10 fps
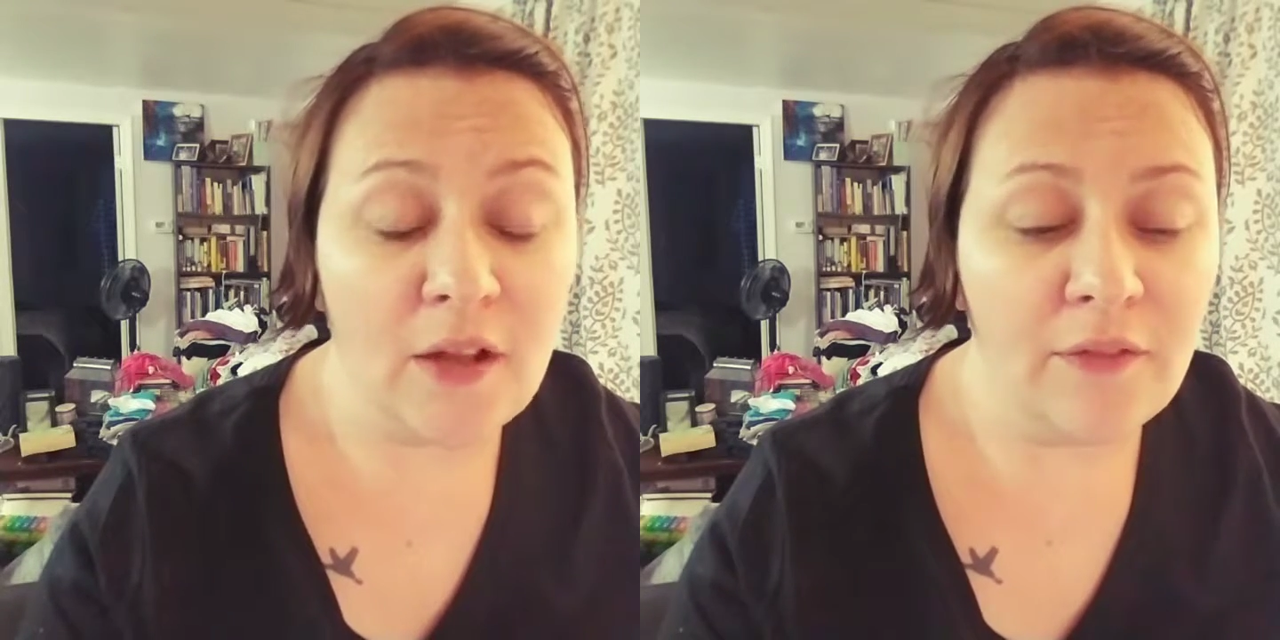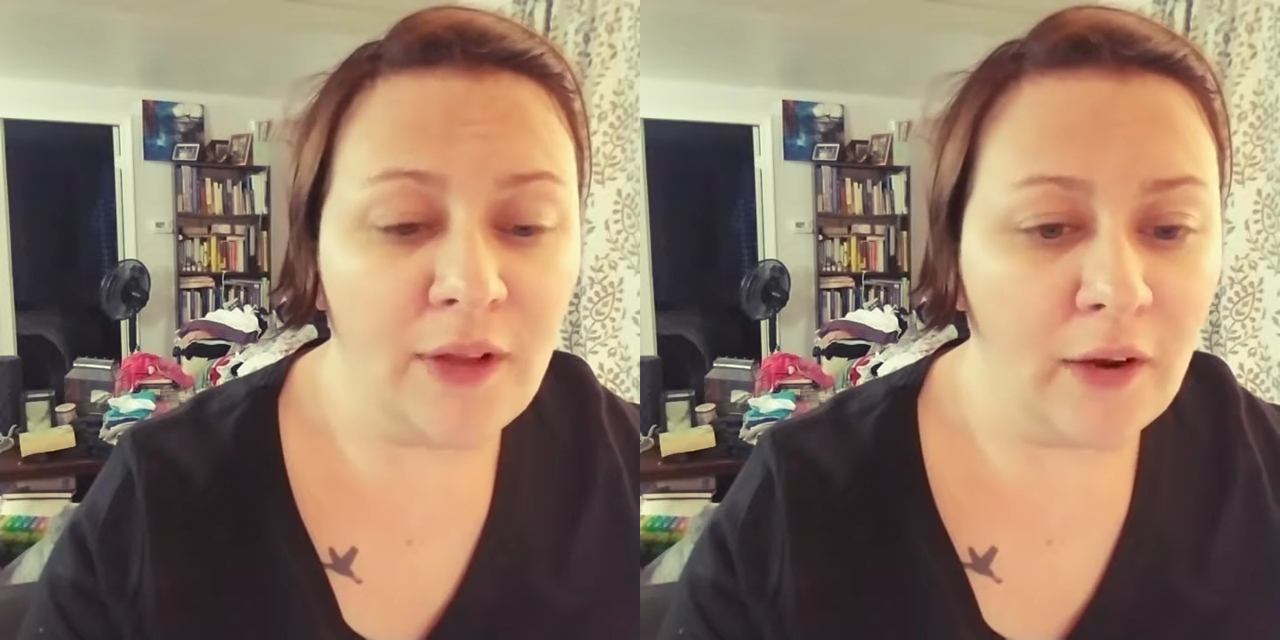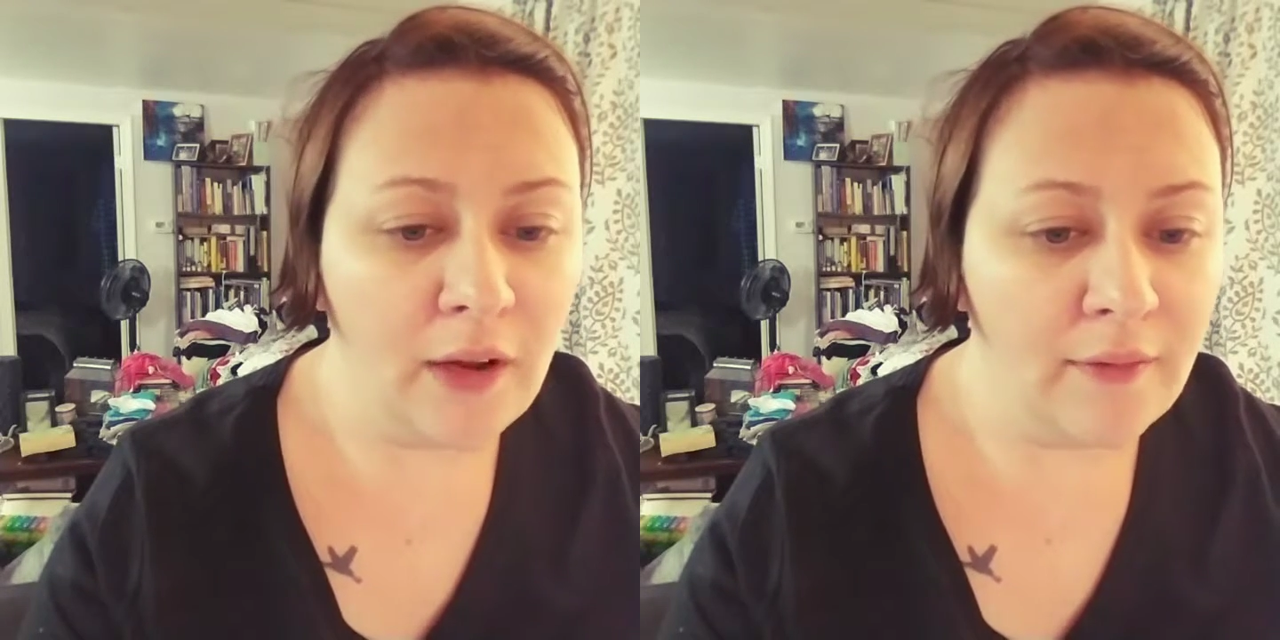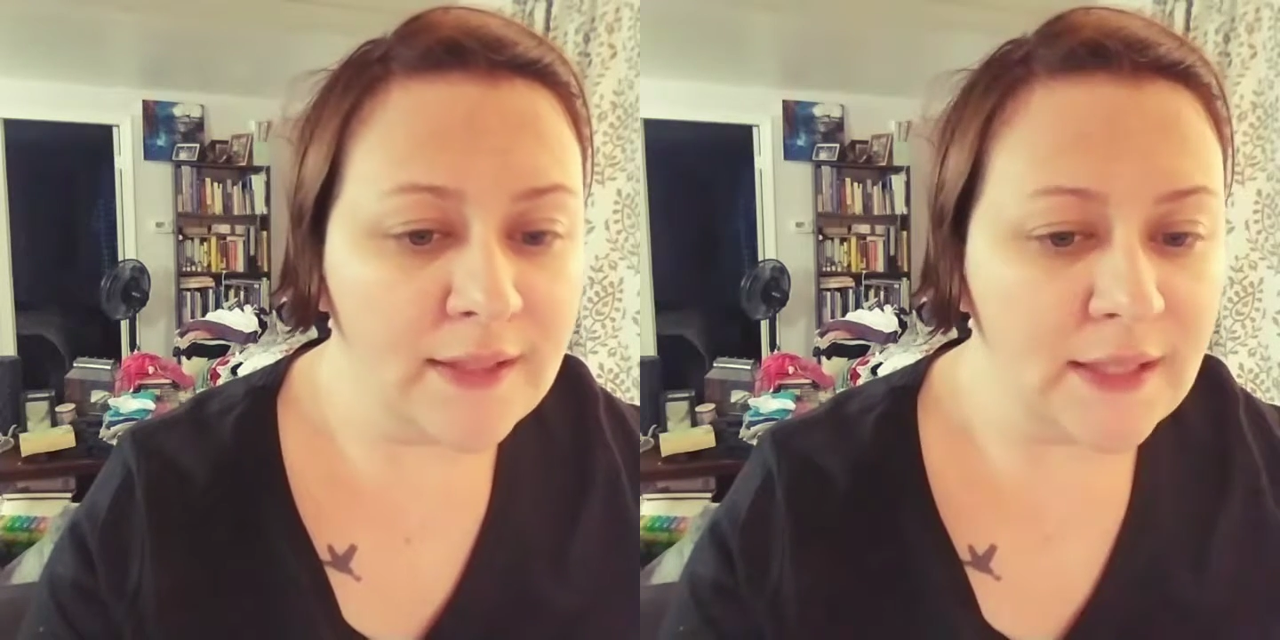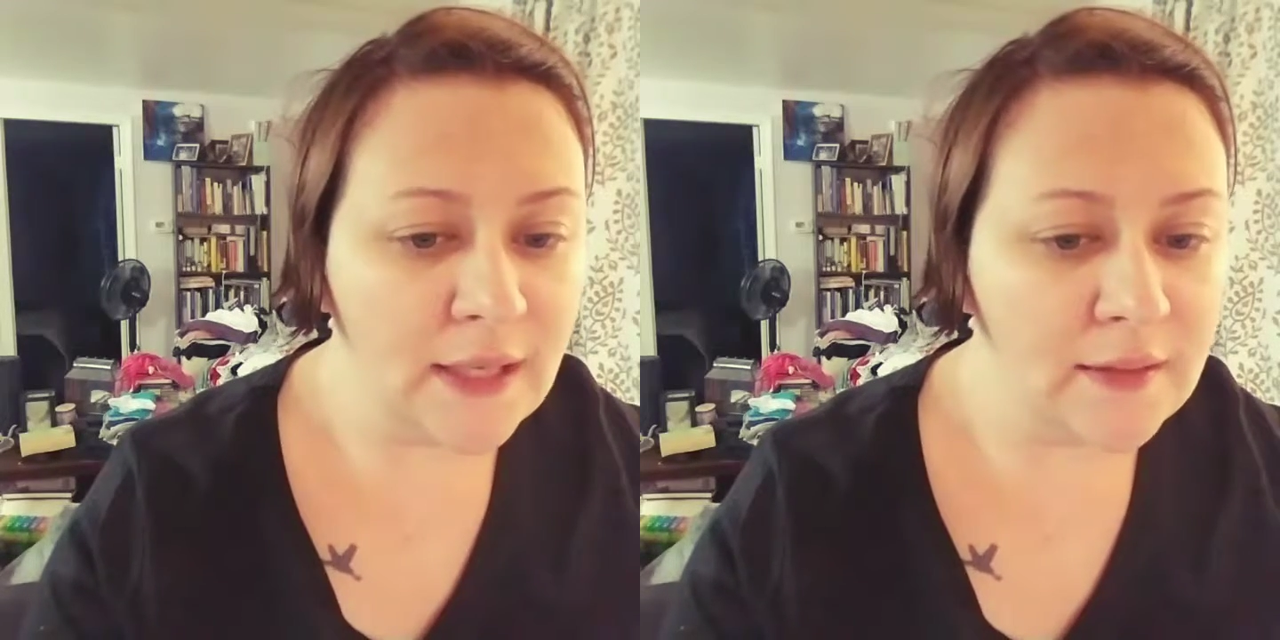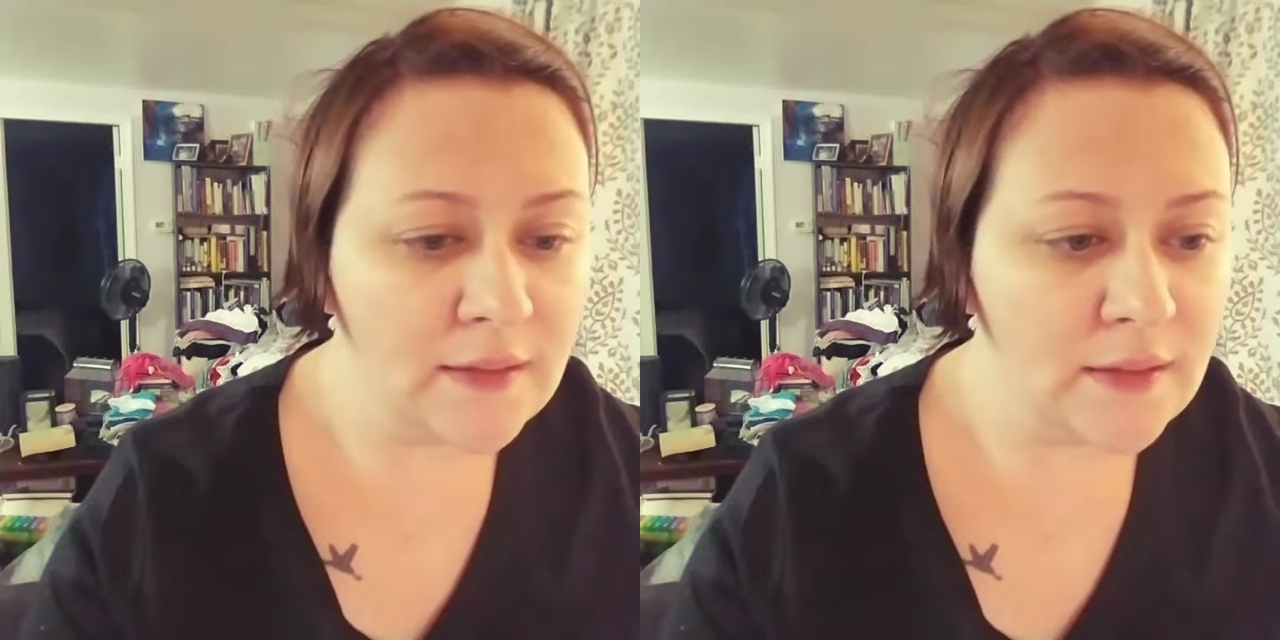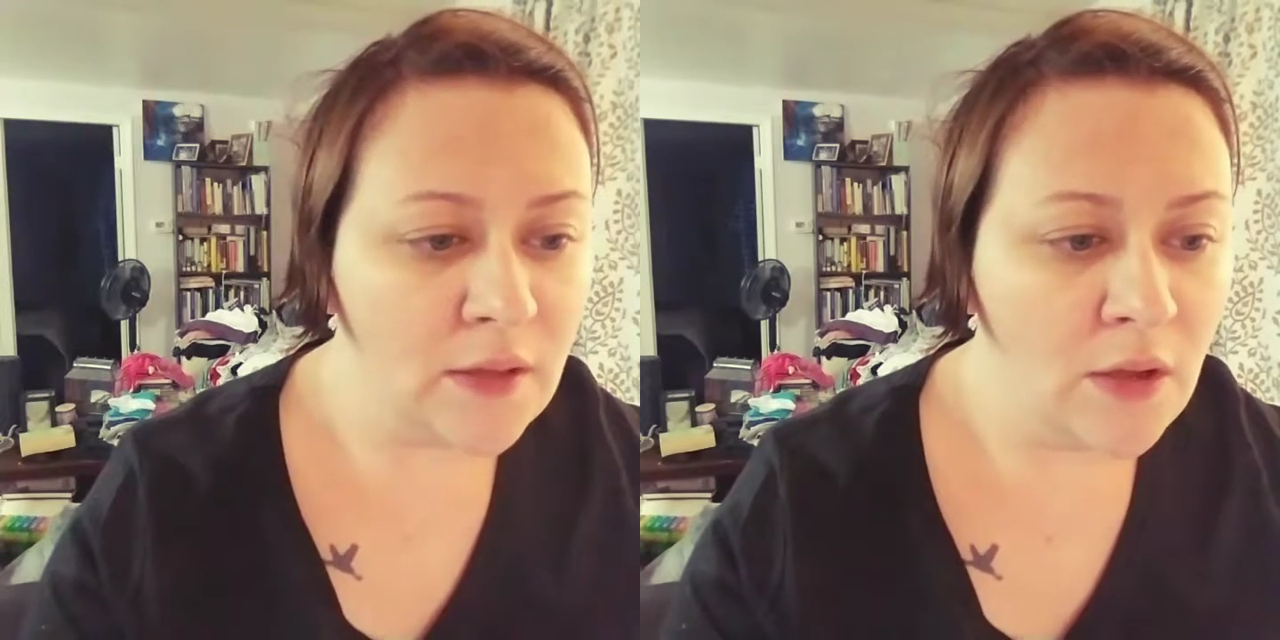of area residents.